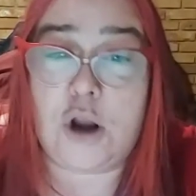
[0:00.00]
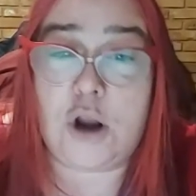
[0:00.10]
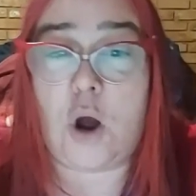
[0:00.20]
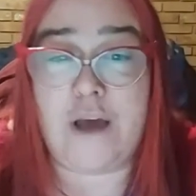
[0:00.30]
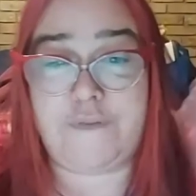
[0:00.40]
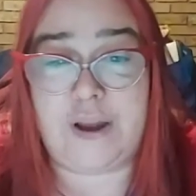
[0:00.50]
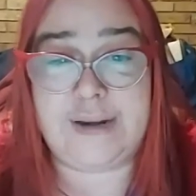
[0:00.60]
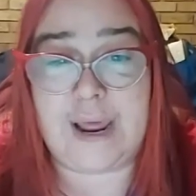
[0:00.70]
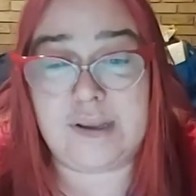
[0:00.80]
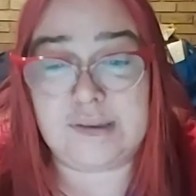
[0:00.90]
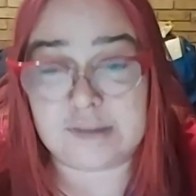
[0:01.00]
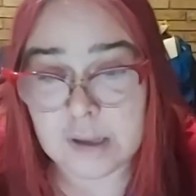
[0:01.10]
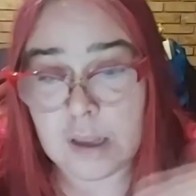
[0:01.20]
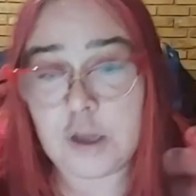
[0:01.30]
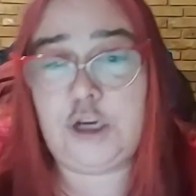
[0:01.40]
know, I find out is,
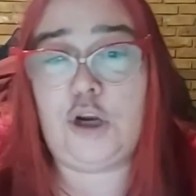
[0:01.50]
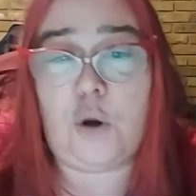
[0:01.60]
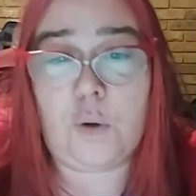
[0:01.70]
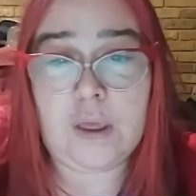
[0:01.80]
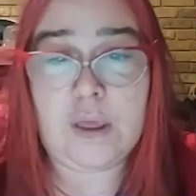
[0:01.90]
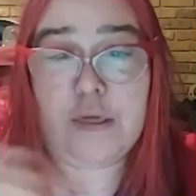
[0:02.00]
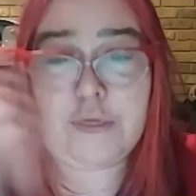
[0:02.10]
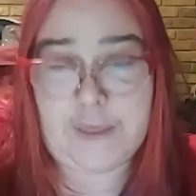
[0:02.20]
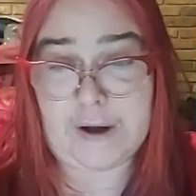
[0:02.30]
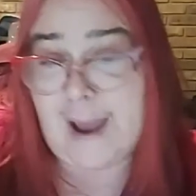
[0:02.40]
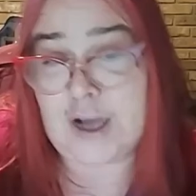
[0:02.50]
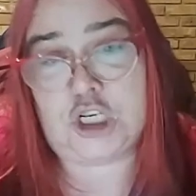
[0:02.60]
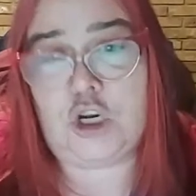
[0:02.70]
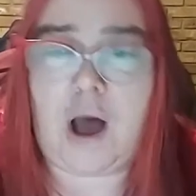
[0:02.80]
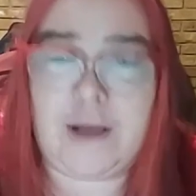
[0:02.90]
you know, they're
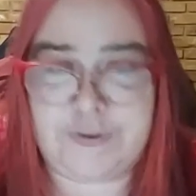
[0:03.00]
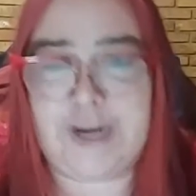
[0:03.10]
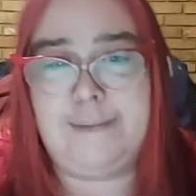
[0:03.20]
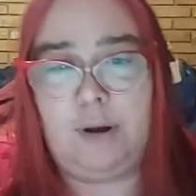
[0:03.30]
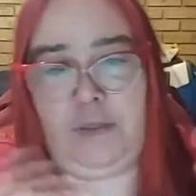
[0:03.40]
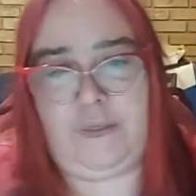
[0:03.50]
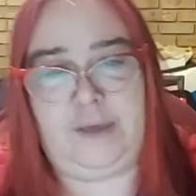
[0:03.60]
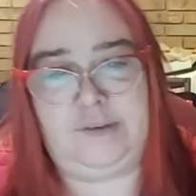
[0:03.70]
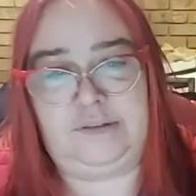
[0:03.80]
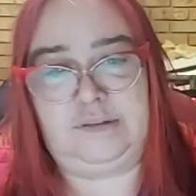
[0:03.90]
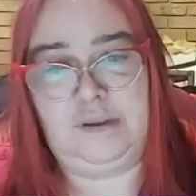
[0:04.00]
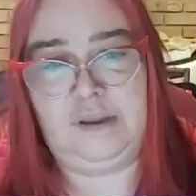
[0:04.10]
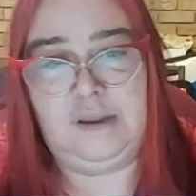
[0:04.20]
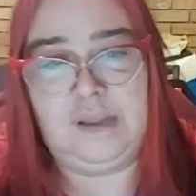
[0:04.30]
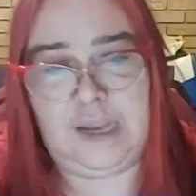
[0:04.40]
actually confident about this
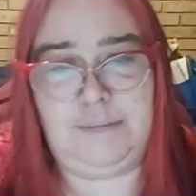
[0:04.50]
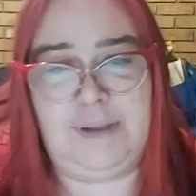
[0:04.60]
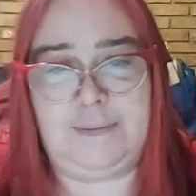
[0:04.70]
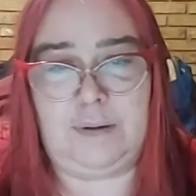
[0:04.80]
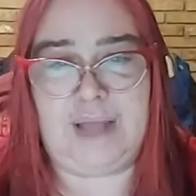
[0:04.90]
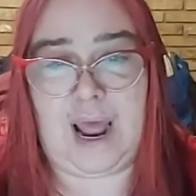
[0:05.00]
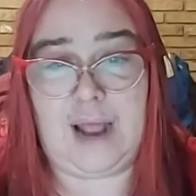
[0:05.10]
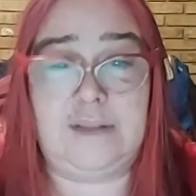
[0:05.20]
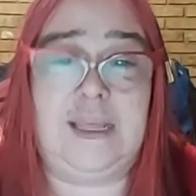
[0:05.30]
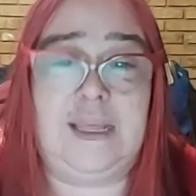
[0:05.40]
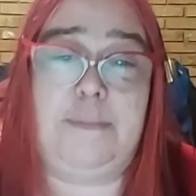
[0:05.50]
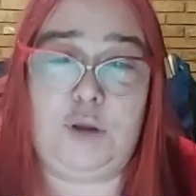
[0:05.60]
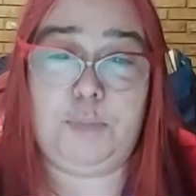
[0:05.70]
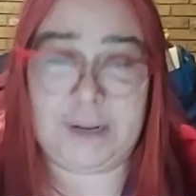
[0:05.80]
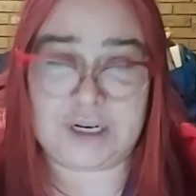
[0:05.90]
and blah, blah, blah. If they,
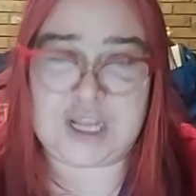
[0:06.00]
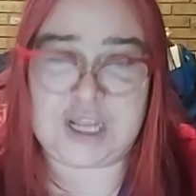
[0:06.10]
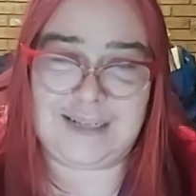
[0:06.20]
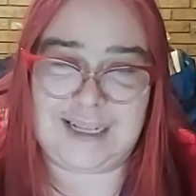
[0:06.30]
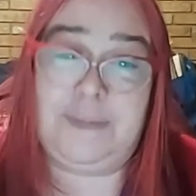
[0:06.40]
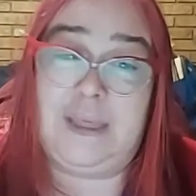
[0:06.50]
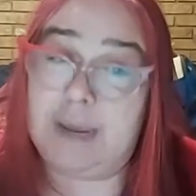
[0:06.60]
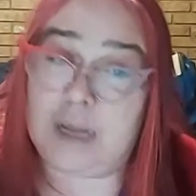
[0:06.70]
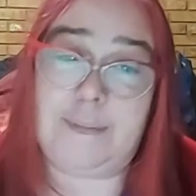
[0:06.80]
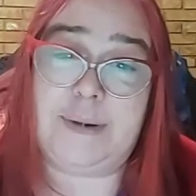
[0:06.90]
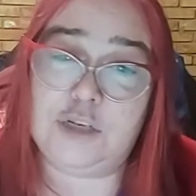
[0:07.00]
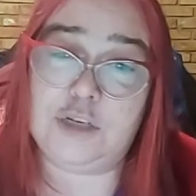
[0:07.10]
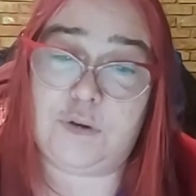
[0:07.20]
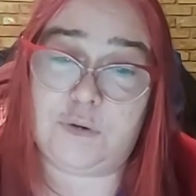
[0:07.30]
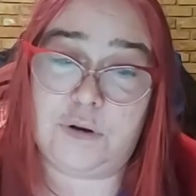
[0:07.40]
you pitch that to them, they may come and
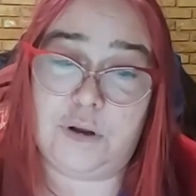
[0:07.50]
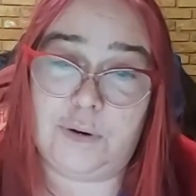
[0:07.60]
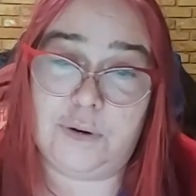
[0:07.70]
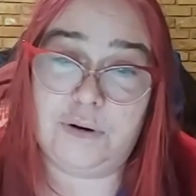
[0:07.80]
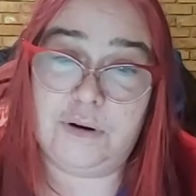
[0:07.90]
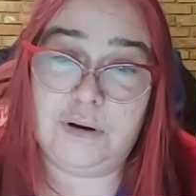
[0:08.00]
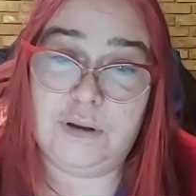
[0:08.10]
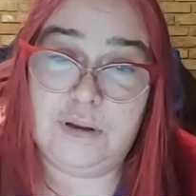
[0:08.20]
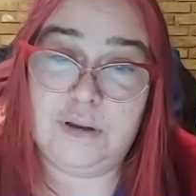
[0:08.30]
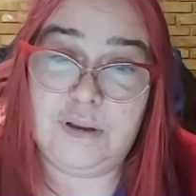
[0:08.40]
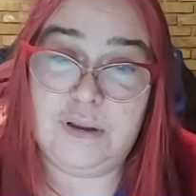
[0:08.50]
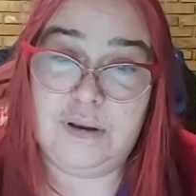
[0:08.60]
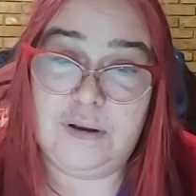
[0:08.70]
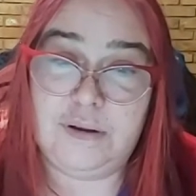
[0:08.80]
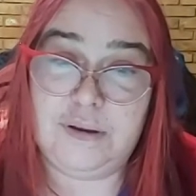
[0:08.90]
interview you.
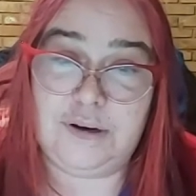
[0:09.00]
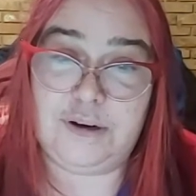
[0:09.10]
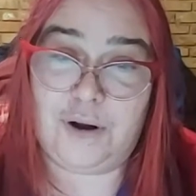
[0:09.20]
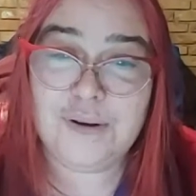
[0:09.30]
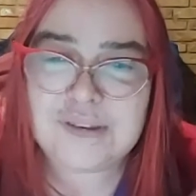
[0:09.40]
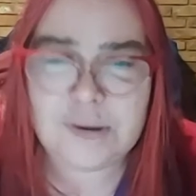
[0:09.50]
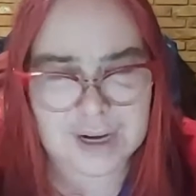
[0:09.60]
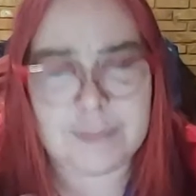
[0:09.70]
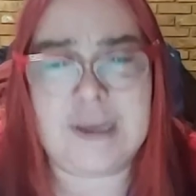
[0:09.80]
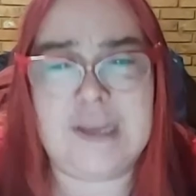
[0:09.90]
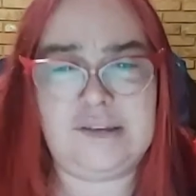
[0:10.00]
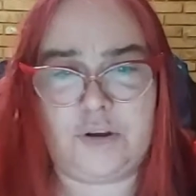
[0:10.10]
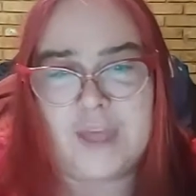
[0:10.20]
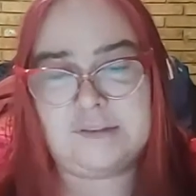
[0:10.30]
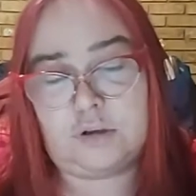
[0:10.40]
You know, see what I mean? So
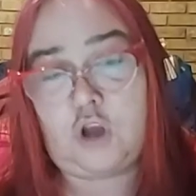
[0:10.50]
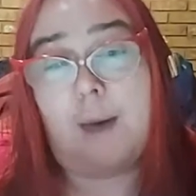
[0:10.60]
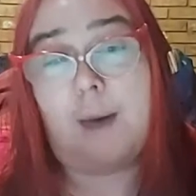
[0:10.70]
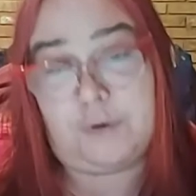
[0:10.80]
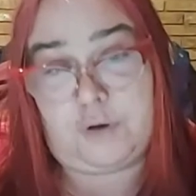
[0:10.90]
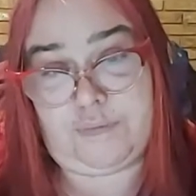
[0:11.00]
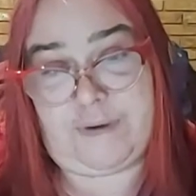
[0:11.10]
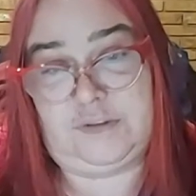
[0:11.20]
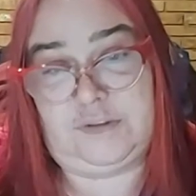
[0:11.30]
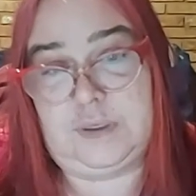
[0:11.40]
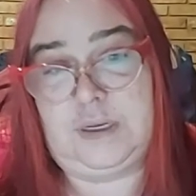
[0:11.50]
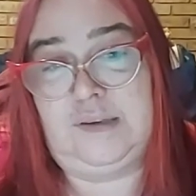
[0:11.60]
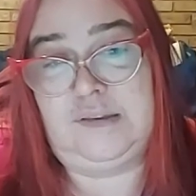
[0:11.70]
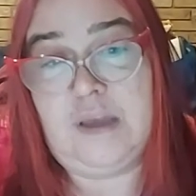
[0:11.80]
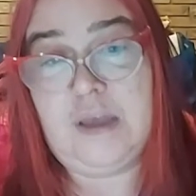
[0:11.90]
that's topical press
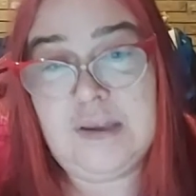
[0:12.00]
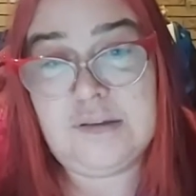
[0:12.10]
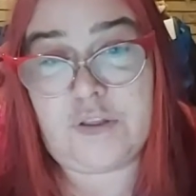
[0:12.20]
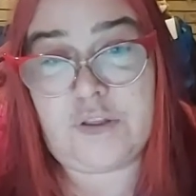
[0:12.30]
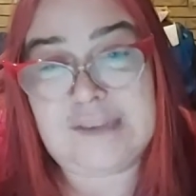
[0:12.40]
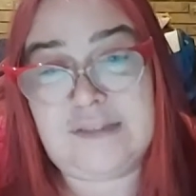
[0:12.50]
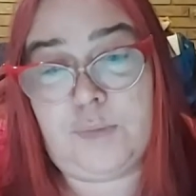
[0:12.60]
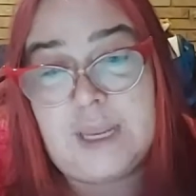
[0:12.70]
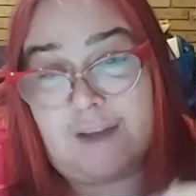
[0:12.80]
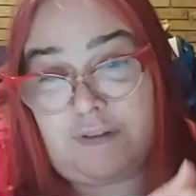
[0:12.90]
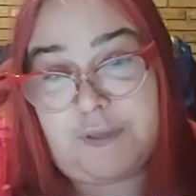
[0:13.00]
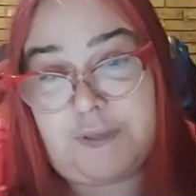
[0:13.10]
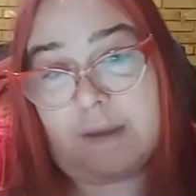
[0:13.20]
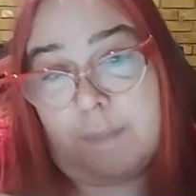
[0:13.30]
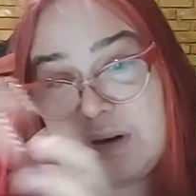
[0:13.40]
release. So that's the way you have to
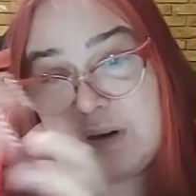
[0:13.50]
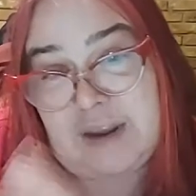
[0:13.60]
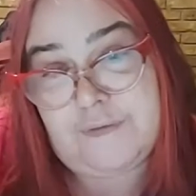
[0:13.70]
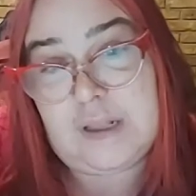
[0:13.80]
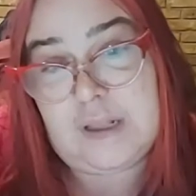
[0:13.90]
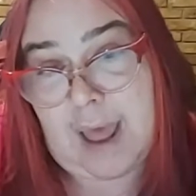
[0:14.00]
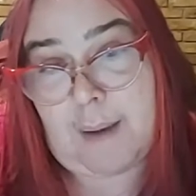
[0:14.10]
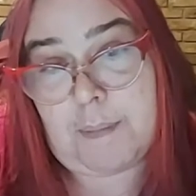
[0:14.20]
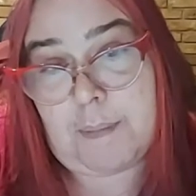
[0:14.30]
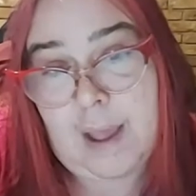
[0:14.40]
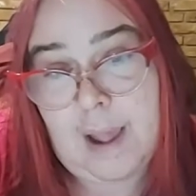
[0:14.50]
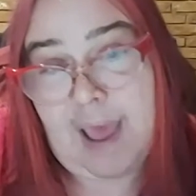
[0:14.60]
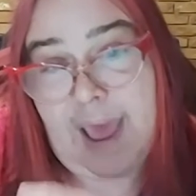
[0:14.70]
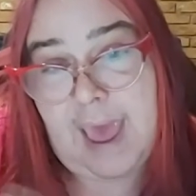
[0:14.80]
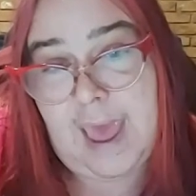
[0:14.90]
think about giving them
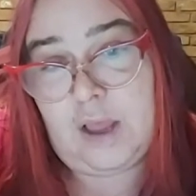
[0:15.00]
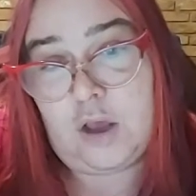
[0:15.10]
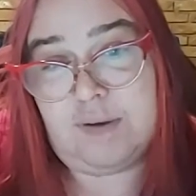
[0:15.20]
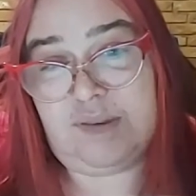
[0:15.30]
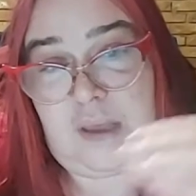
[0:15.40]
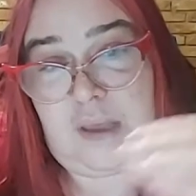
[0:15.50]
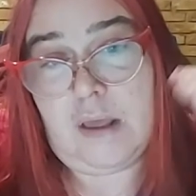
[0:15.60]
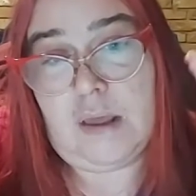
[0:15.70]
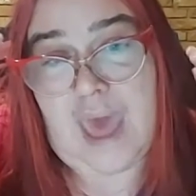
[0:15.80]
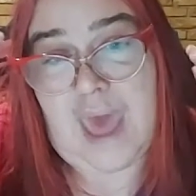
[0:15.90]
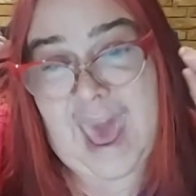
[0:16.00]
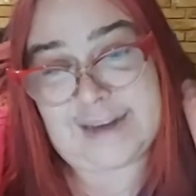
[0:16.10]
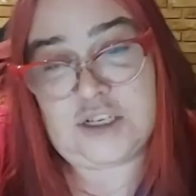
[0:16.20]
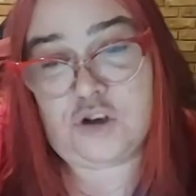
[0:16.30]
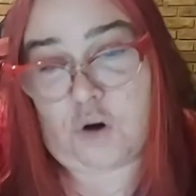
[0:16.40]
angles,
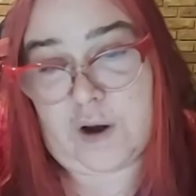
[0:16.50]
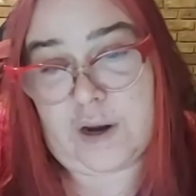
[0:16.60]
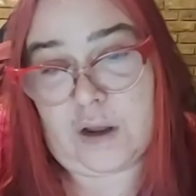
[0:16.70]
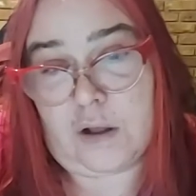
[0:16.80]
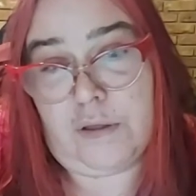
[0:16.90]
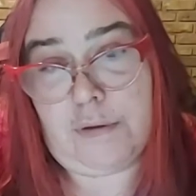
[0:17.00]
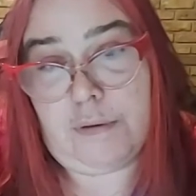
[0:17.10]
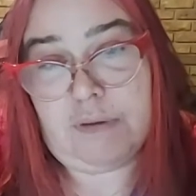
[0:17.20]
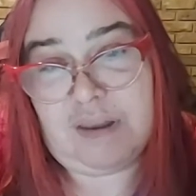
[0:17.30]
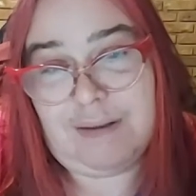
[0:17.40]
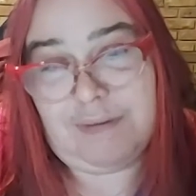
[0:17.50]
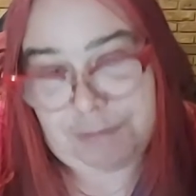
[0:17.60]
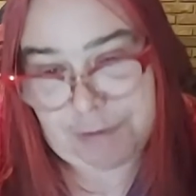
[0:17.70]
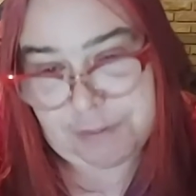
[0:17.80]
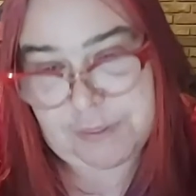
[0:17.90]
editorial
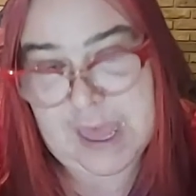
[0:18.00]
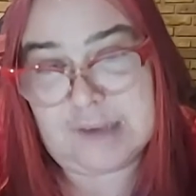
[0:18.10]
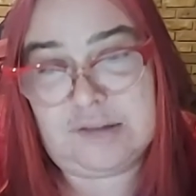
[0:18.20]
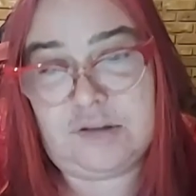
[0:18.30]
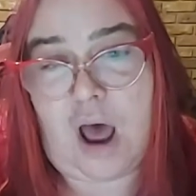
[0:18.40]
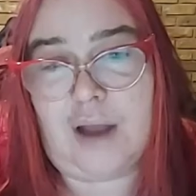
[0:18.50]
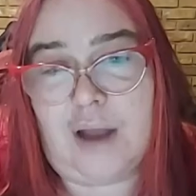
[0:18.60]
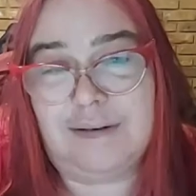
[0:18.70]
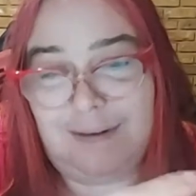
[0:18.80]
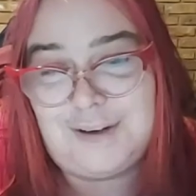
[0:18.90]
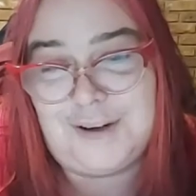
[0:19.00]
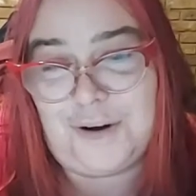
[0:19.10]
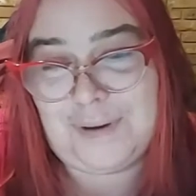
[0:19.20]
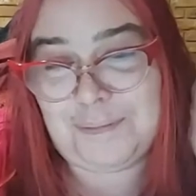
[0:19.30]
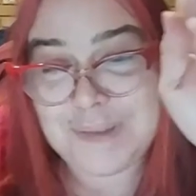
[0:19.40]
things, not, you
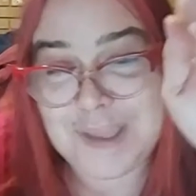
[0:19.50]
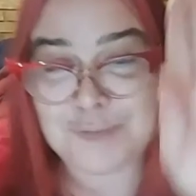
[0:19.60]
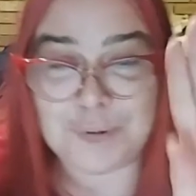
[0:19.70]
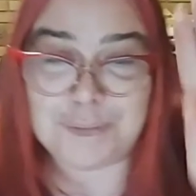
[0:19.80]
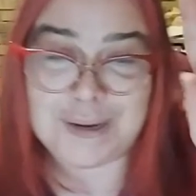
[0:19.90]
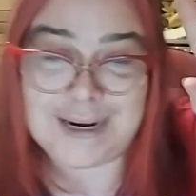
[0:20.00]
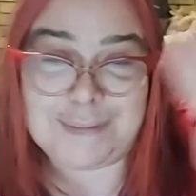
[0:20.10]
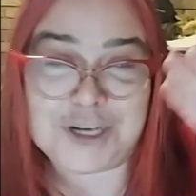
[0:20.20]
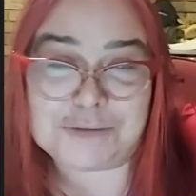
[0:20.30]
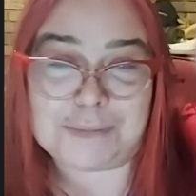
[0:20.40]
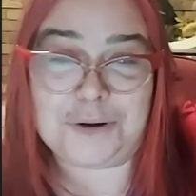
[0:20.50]
know, please put me in and mention my